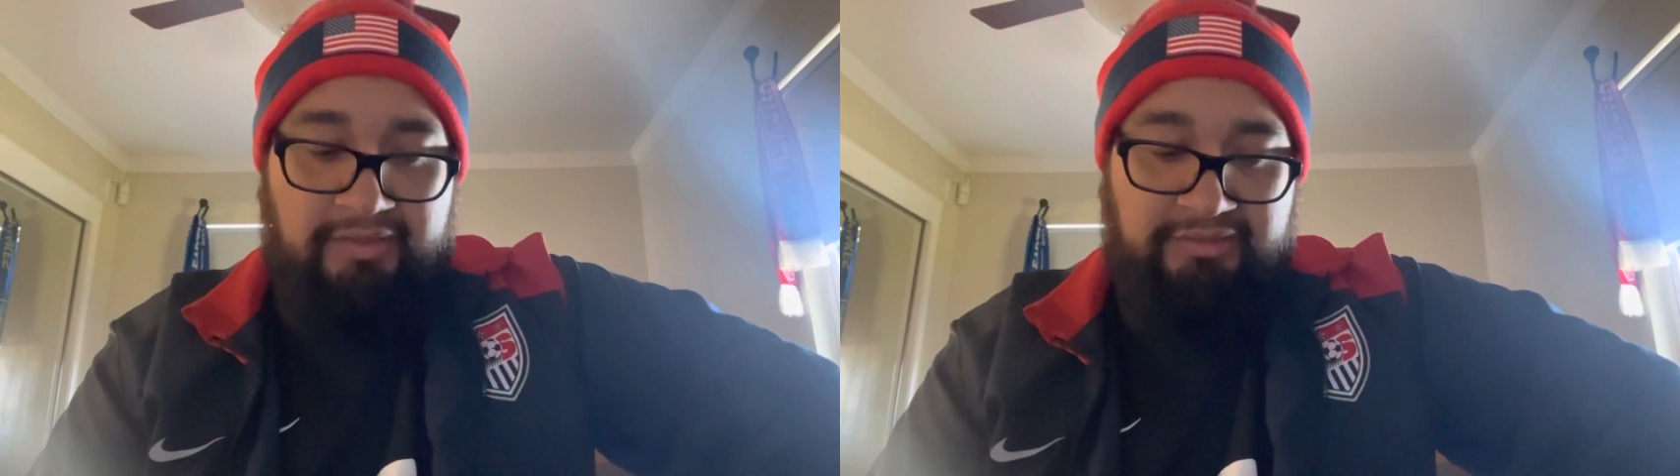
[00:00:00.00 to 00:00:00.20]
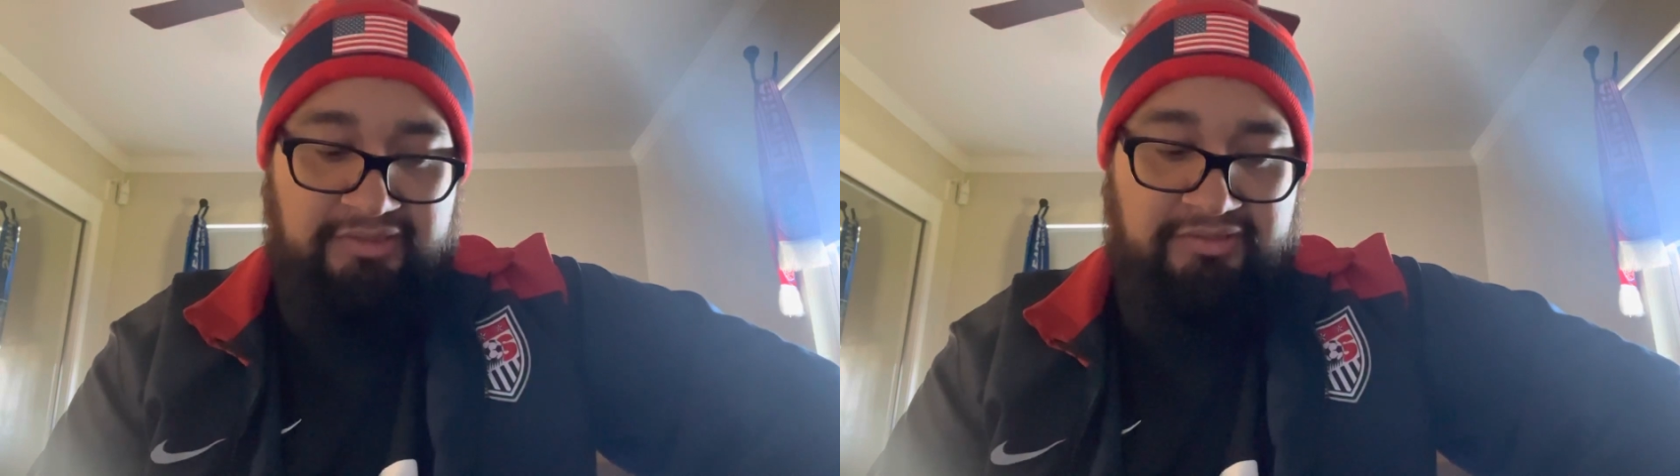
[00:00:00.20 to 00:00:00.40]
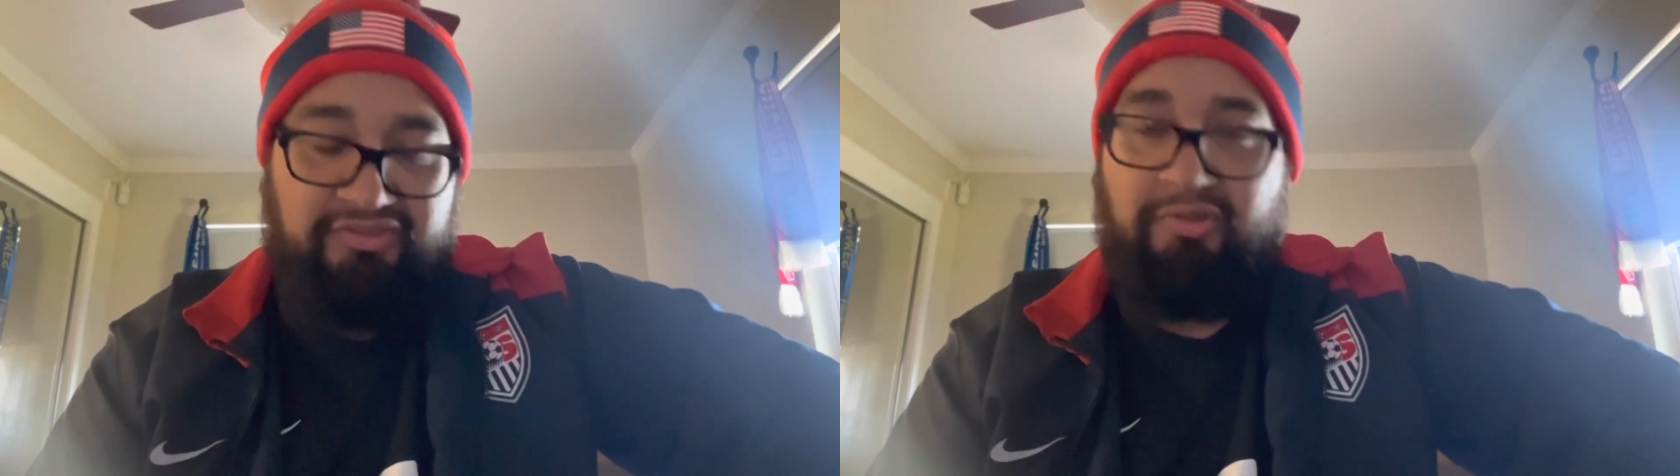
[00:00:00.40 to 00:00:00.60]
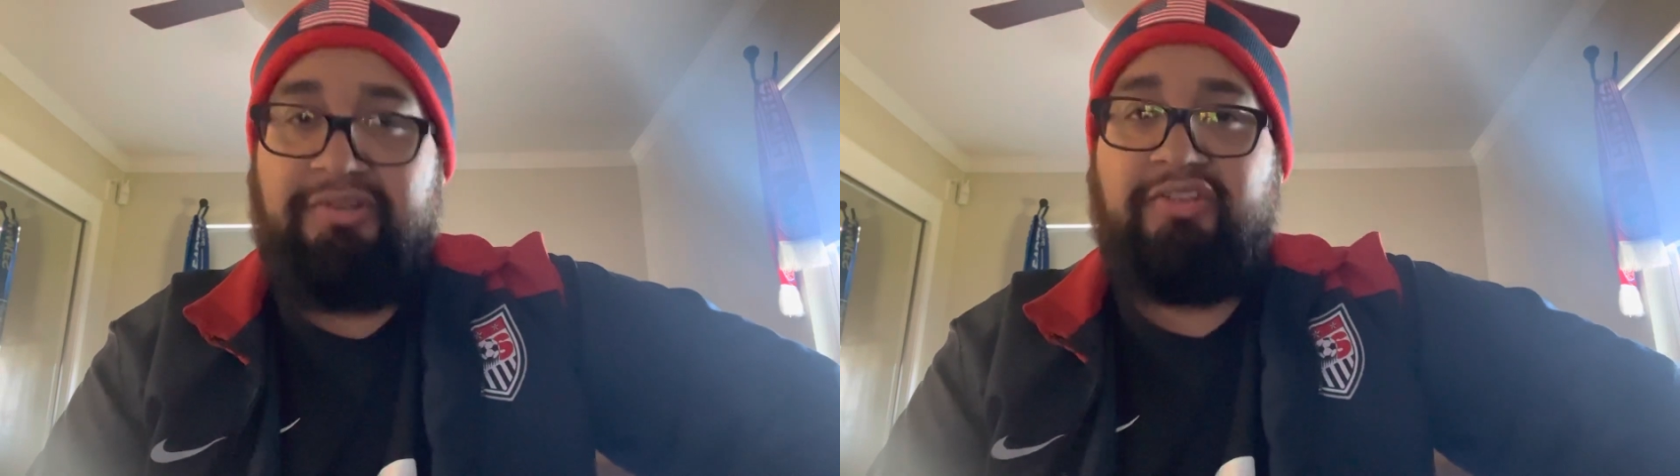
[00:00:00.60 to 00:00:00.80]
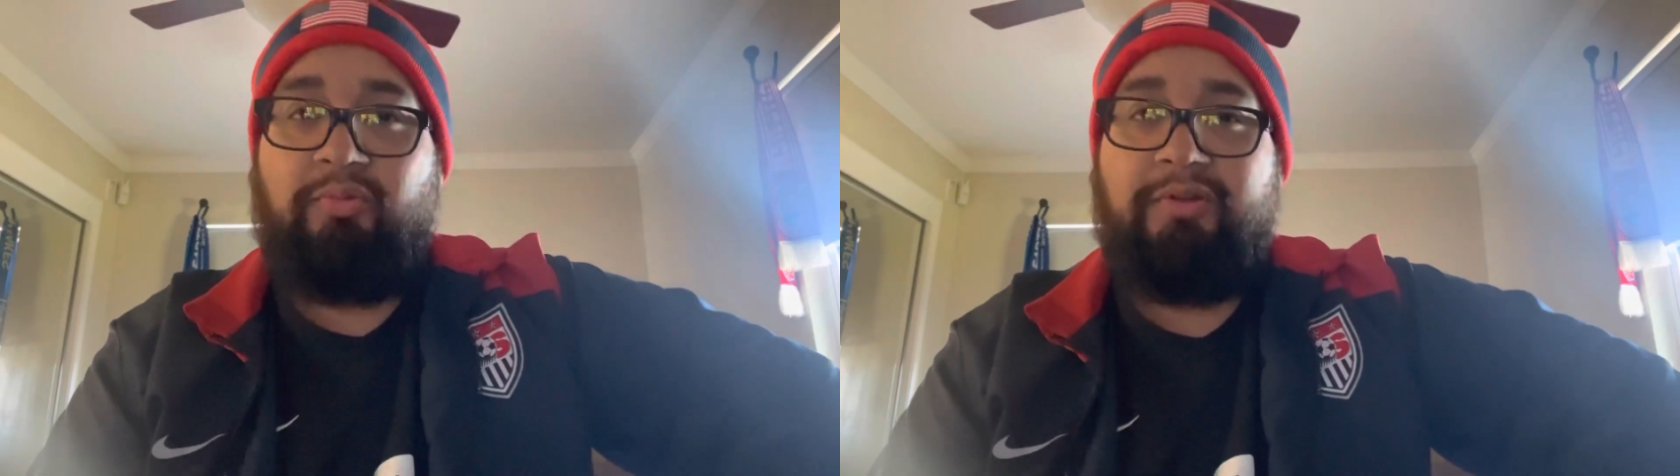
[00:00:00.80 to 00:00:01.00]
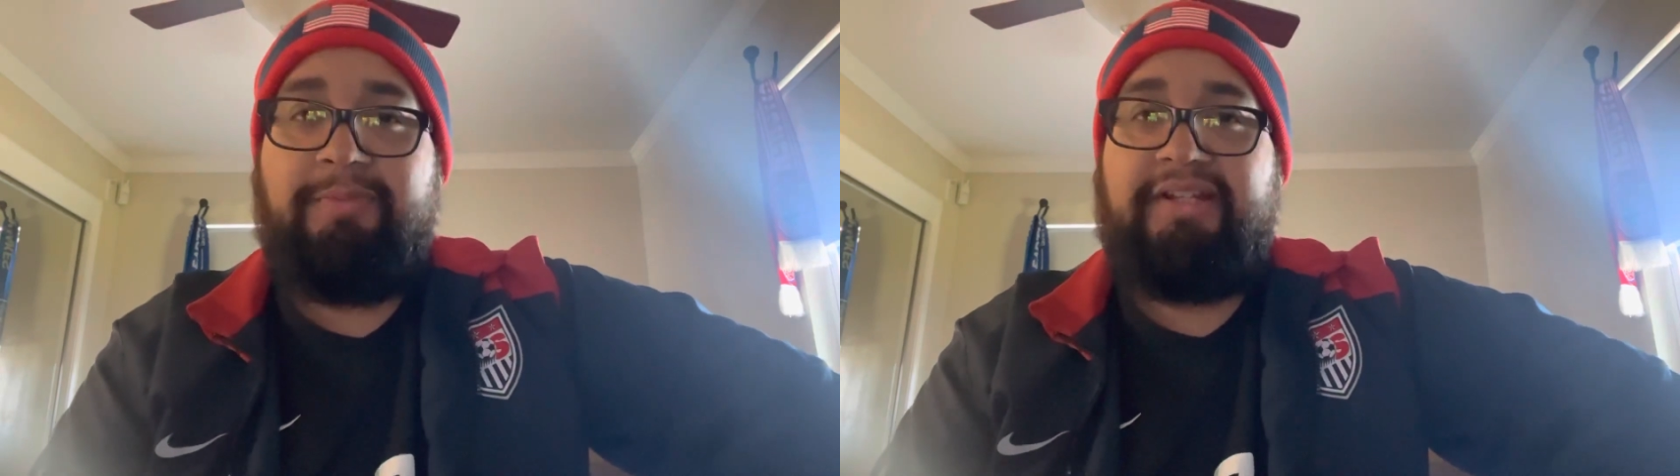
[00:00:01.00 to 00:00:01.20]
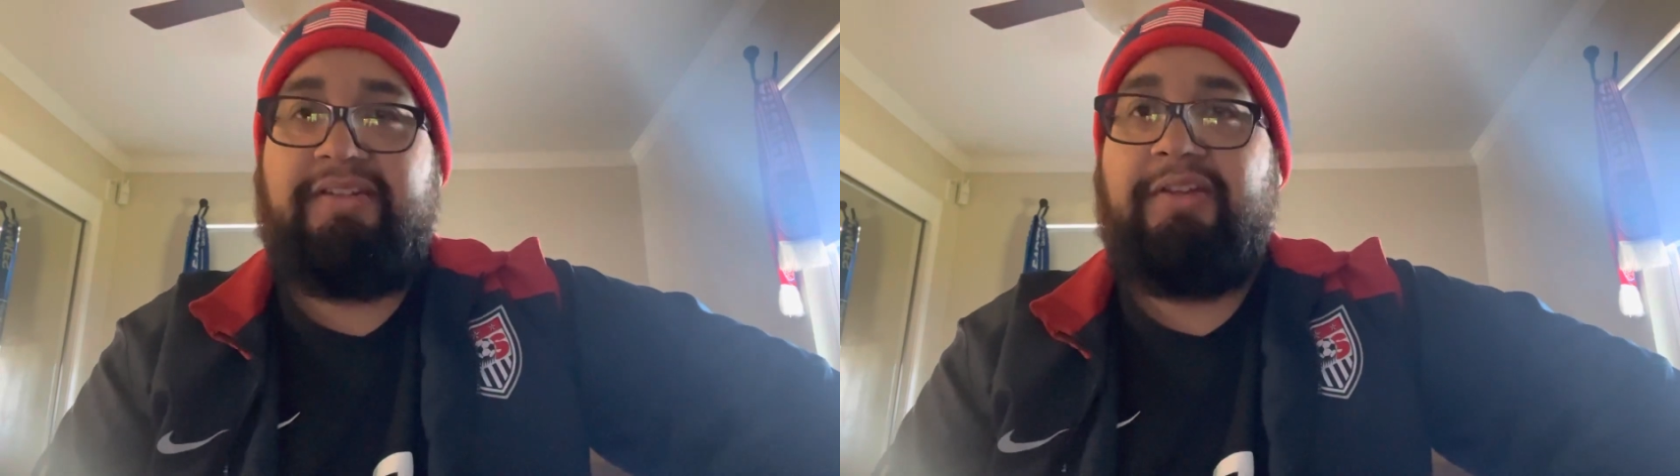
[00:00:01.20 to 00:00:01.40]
the start of the tournament.